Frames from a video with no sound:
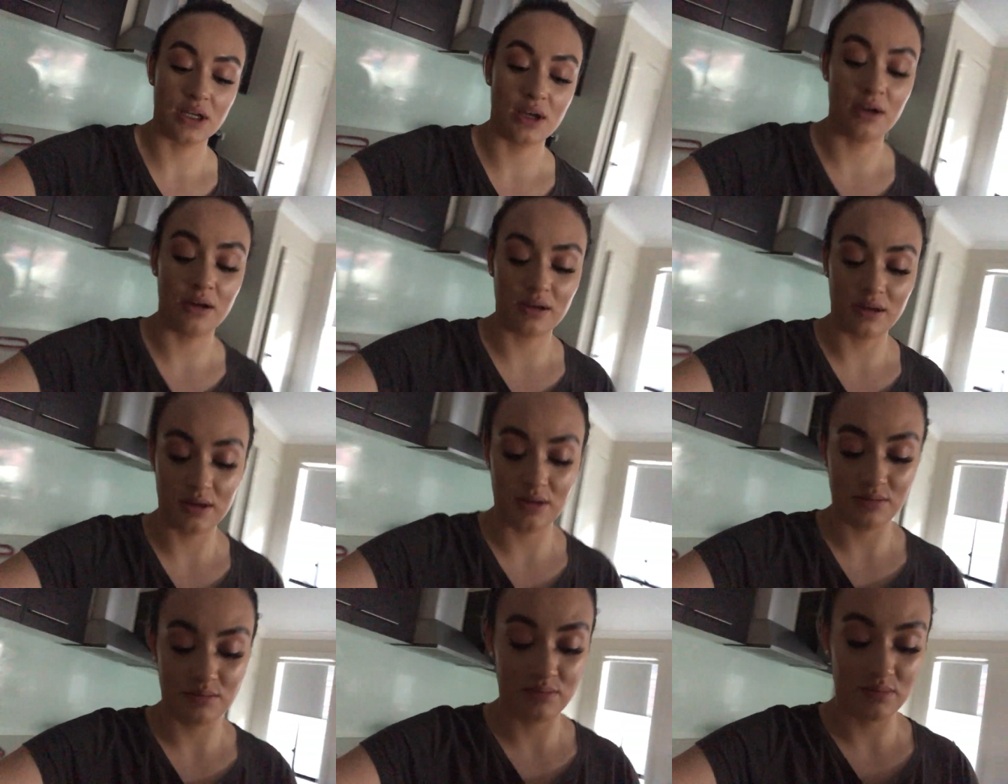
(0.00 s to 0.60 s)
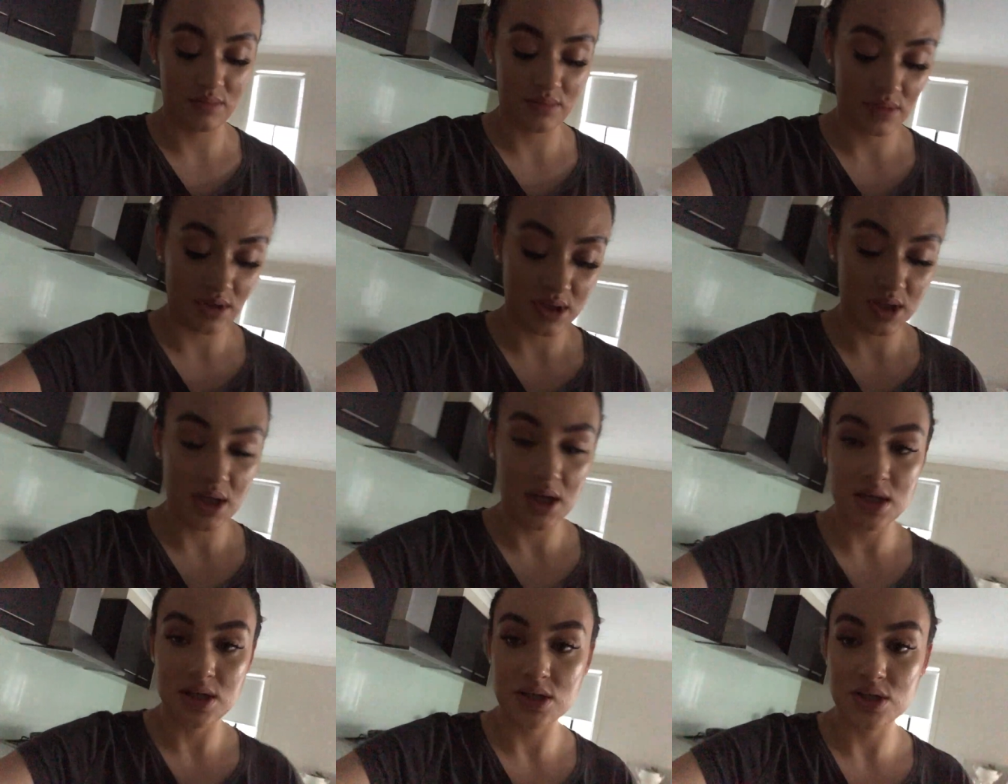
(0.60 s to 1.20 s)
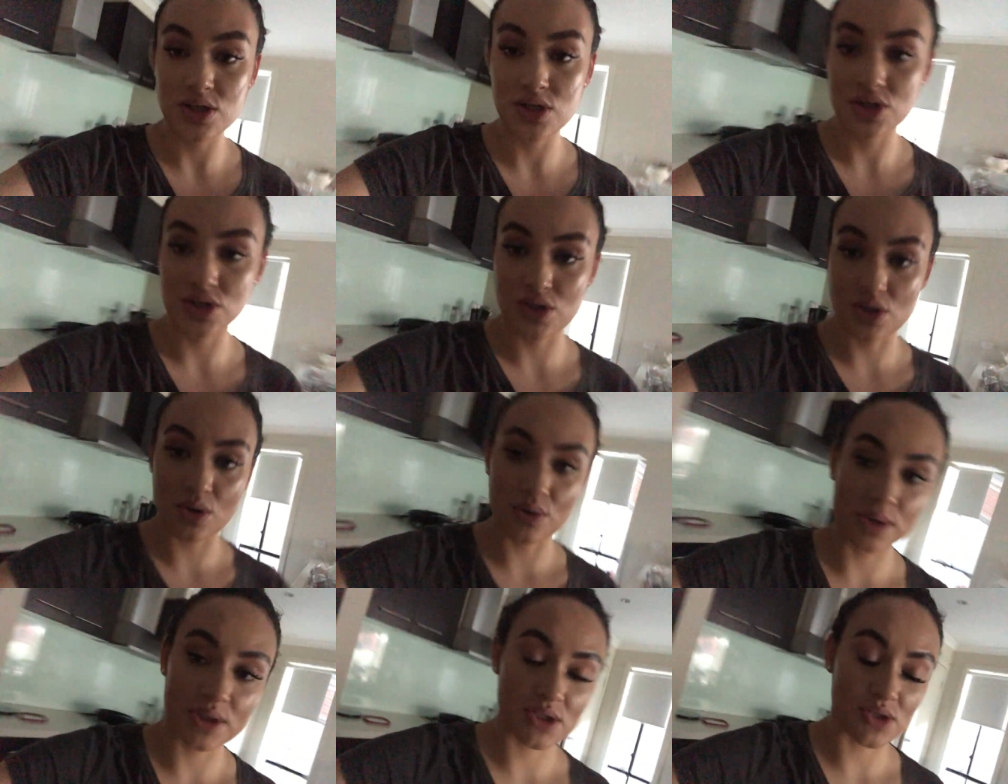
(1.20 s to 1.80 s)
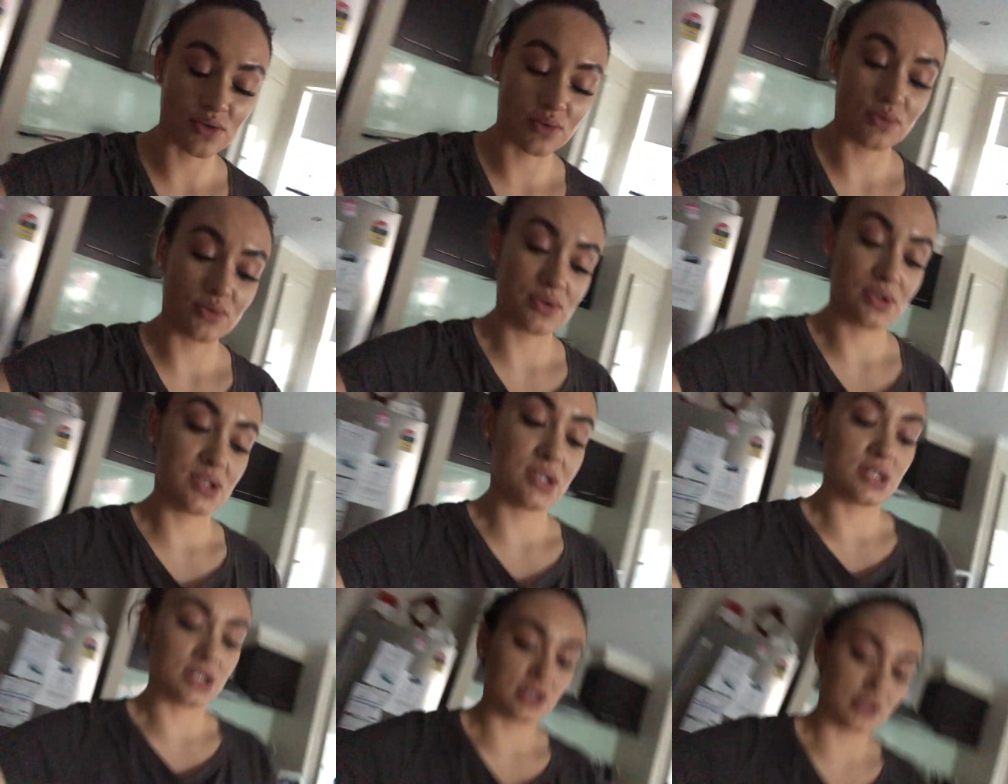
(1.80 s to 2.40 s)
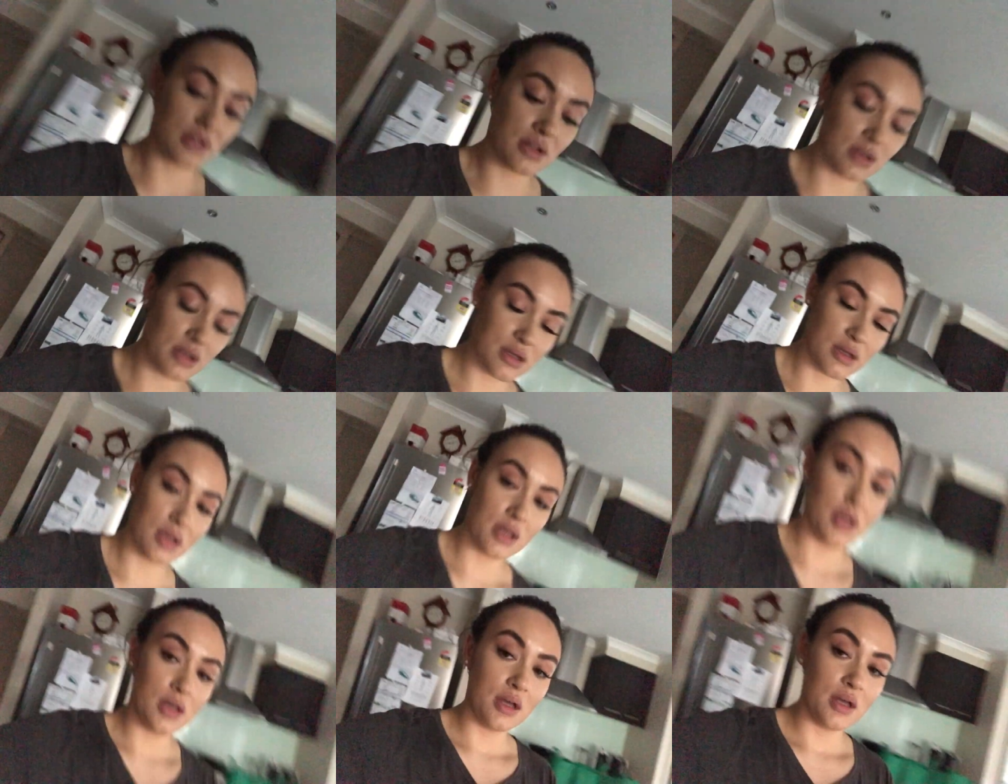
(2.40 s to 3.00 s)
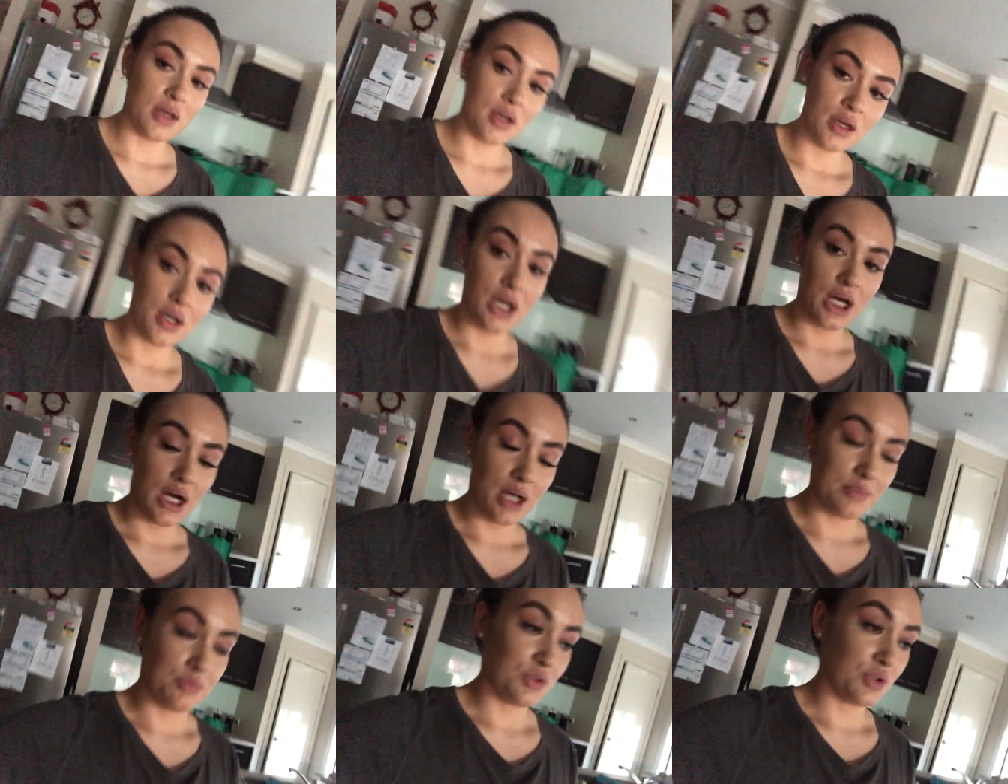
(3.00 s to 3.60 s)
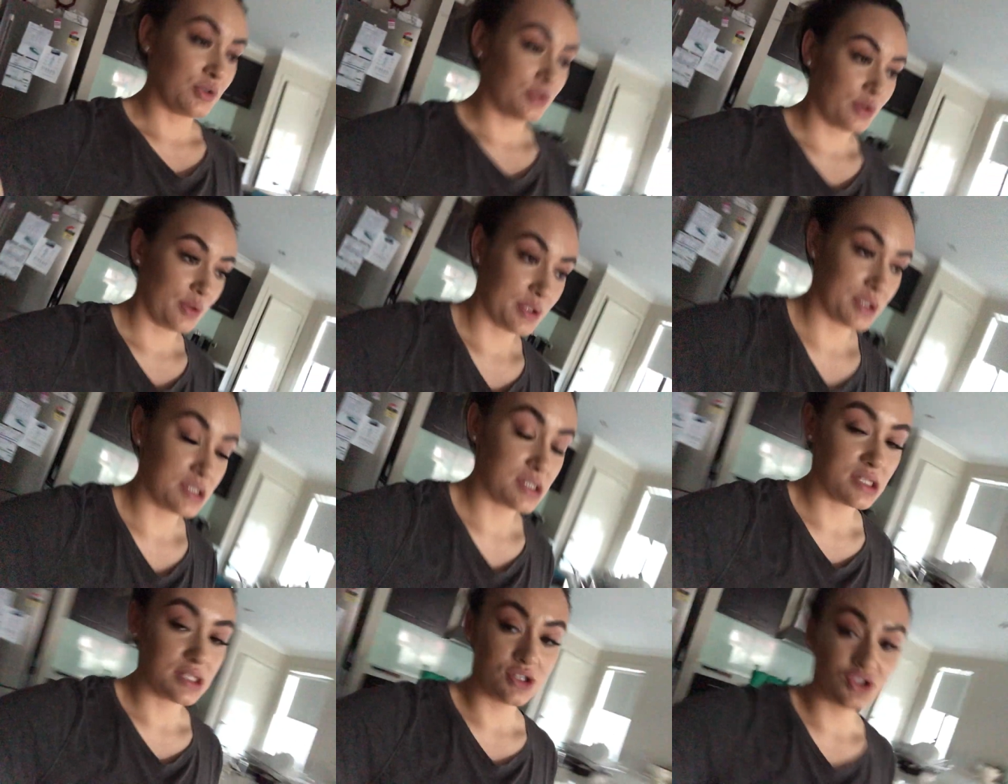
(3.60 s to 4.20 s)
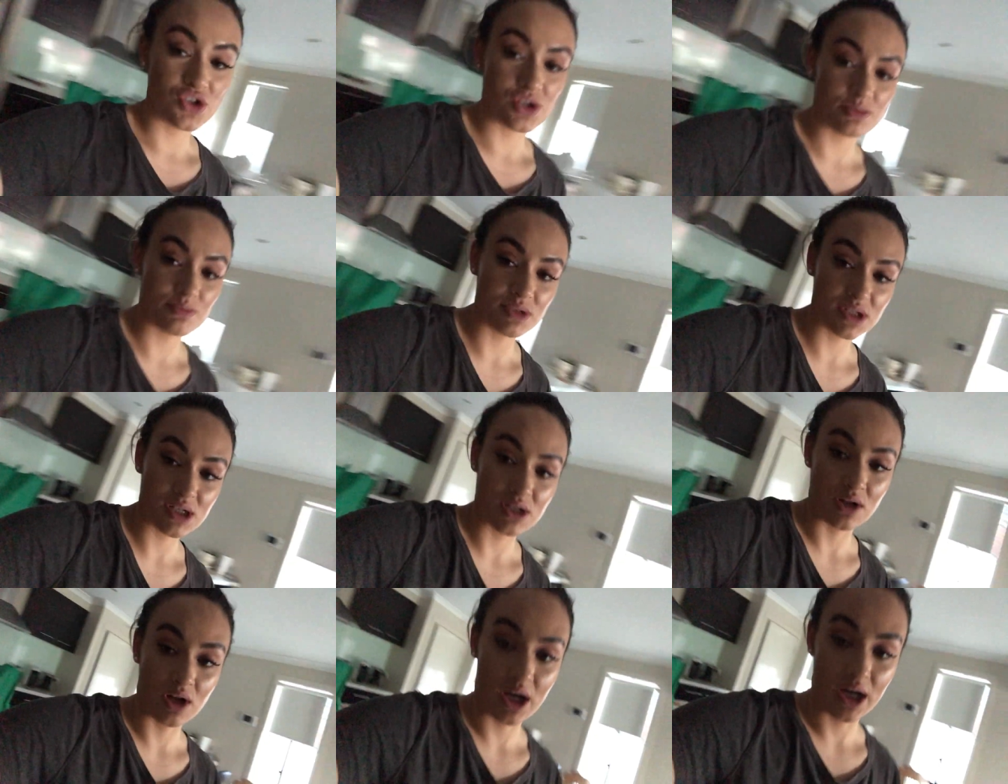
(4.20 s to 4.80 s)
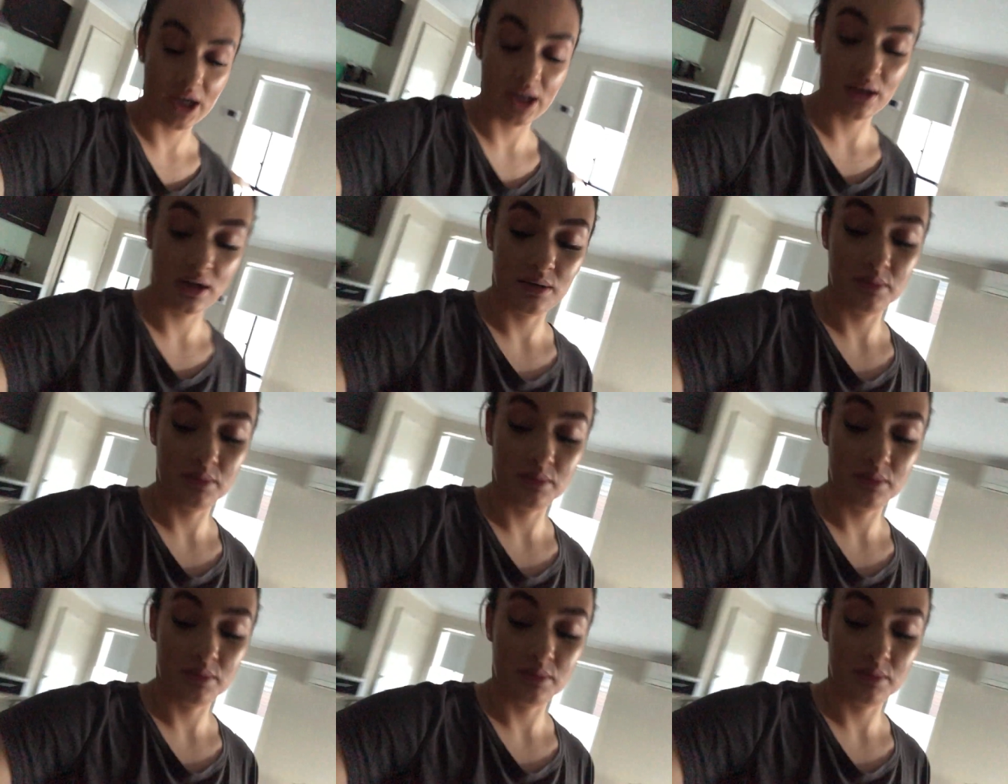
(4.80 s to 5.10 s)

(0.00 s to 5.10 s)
I am so exhausted. I'm not going to the gym tonight.